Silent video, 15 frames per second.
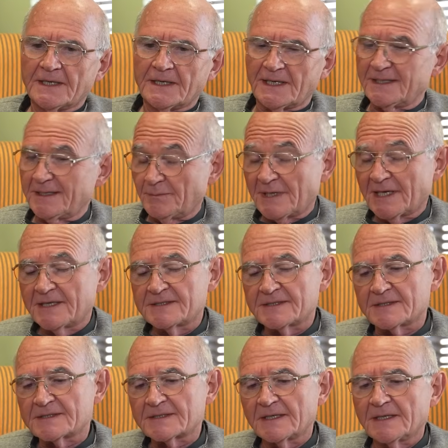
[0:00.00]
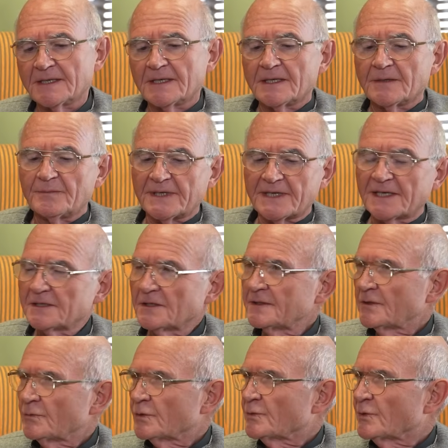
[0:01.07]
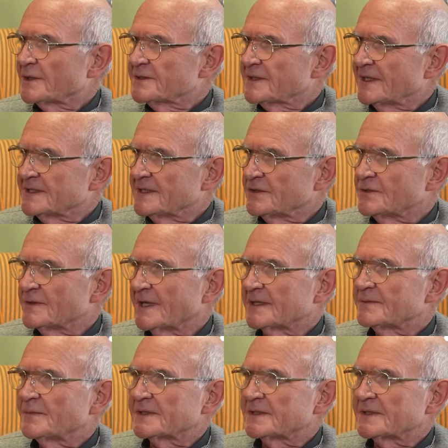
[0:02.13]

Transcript: and in places. But I don't think we would want to get into that.